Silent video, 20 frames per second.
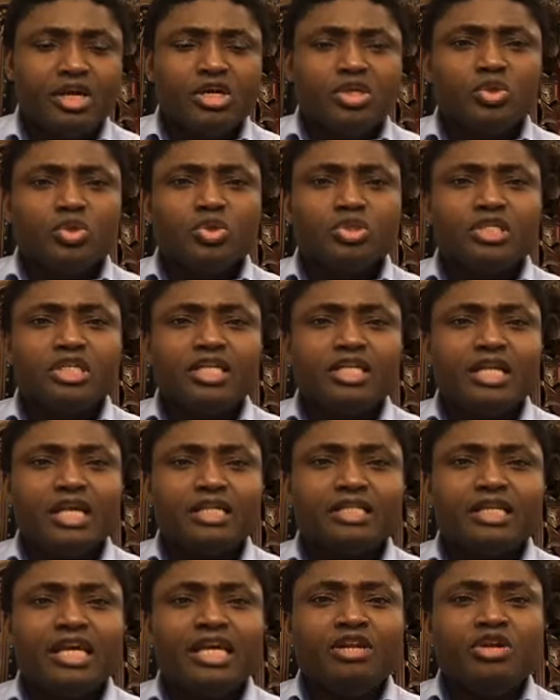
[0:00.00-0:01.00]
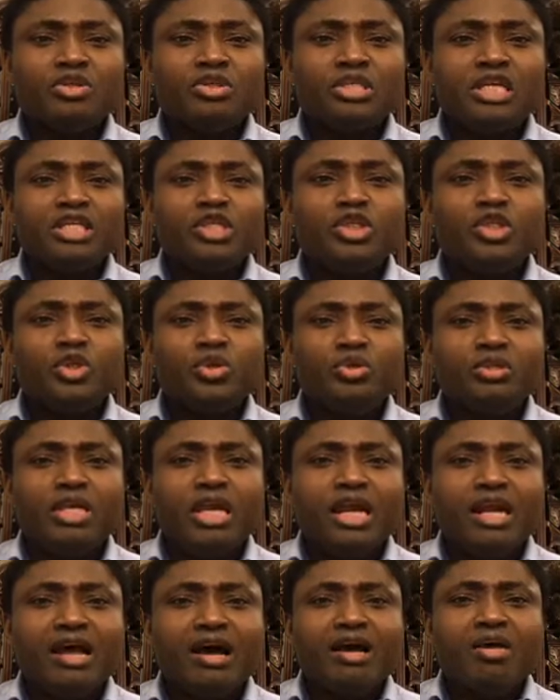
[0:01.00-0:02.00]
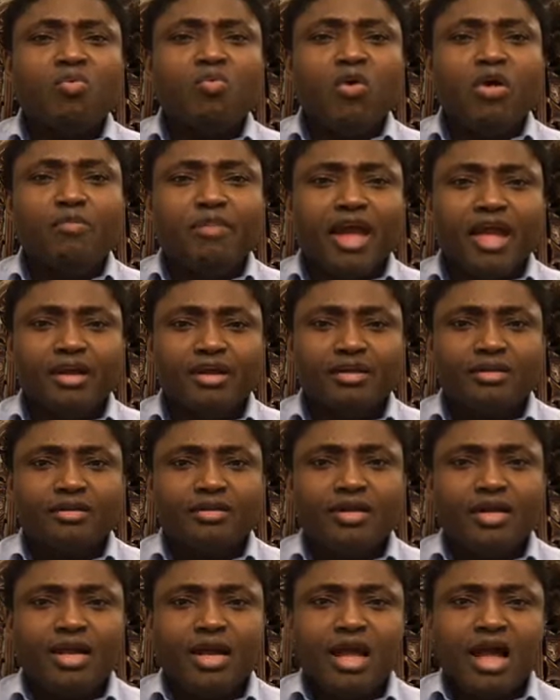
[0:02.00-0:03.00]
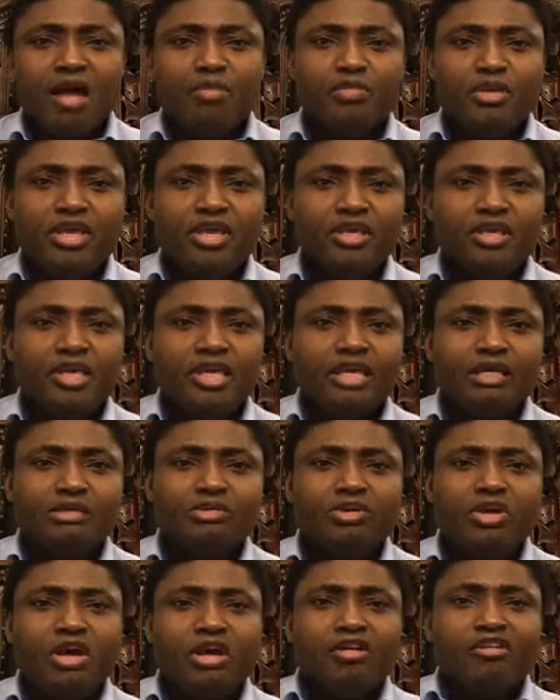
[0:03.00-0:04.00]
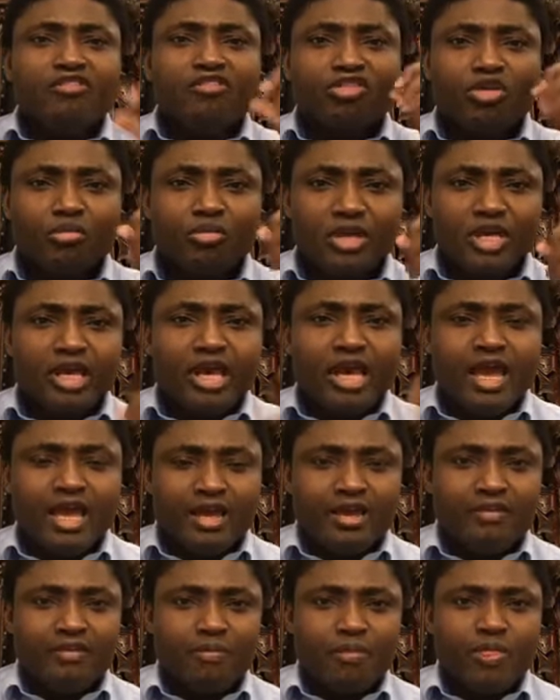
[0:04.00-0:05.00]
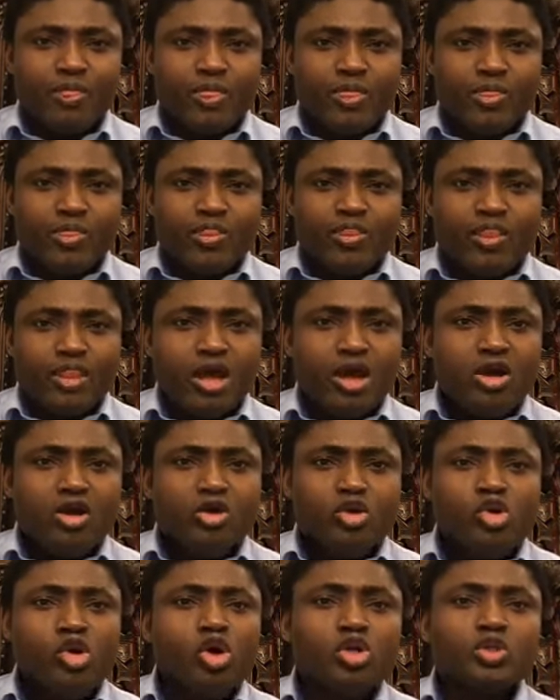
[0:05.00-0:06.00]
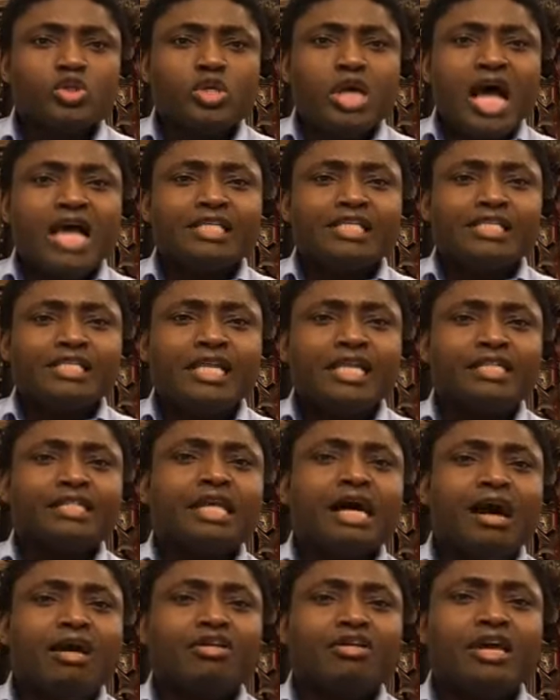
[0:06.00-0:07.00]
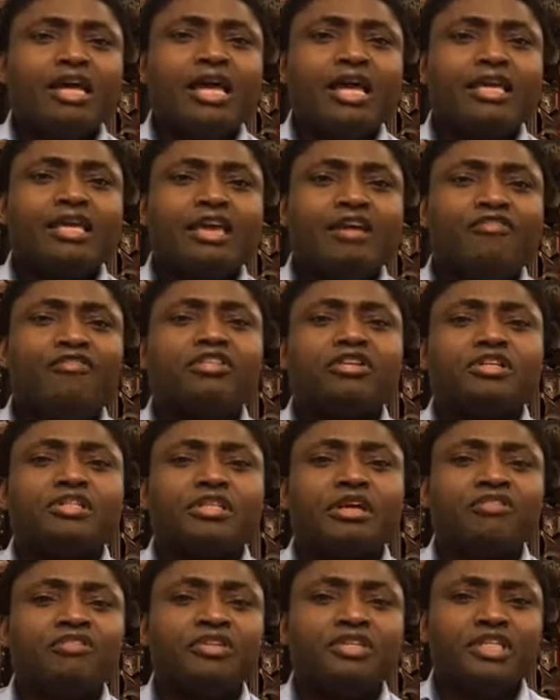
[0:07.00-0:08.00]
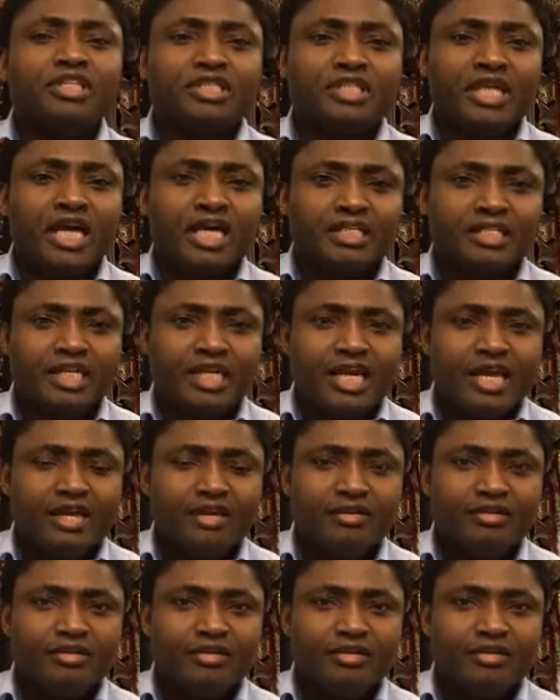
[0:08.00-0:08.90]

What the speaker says: to see that innocent children and women are being killed from the air. Not accidental AK-47 discharge again.